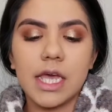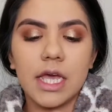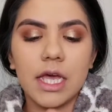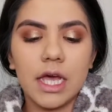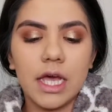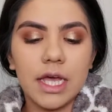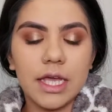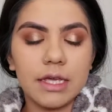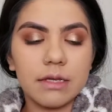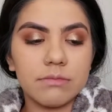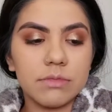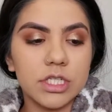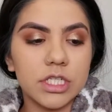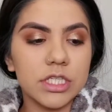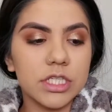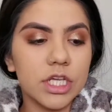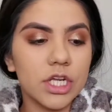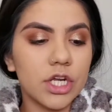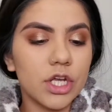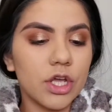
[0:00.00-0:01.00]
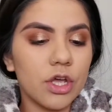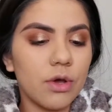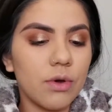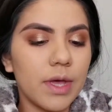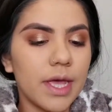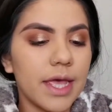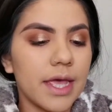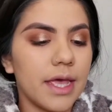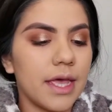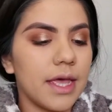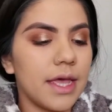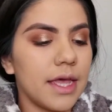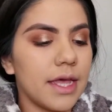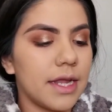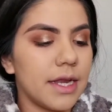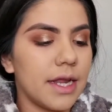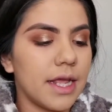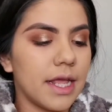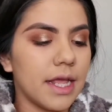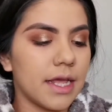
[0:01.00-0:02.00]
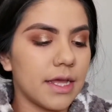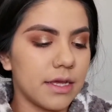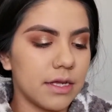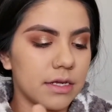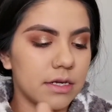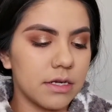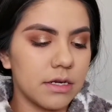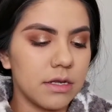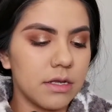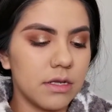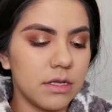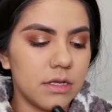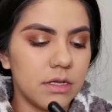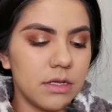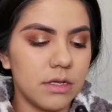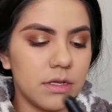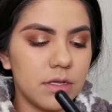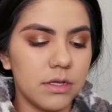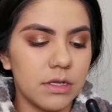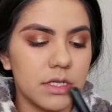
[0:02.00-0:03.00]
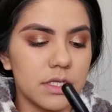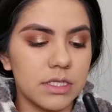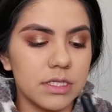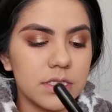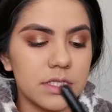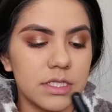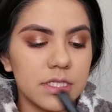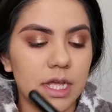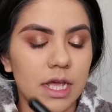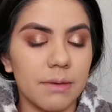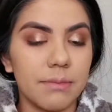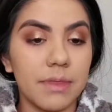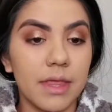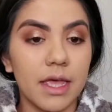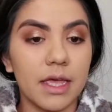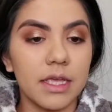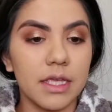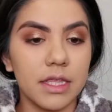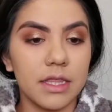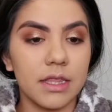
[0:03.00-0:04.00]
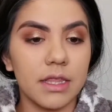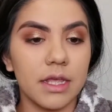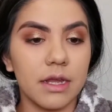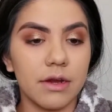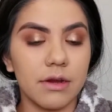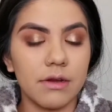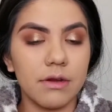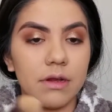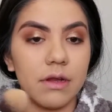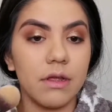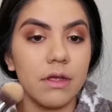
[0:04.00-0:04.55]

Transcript: I am just going to go ahead and dab that in there.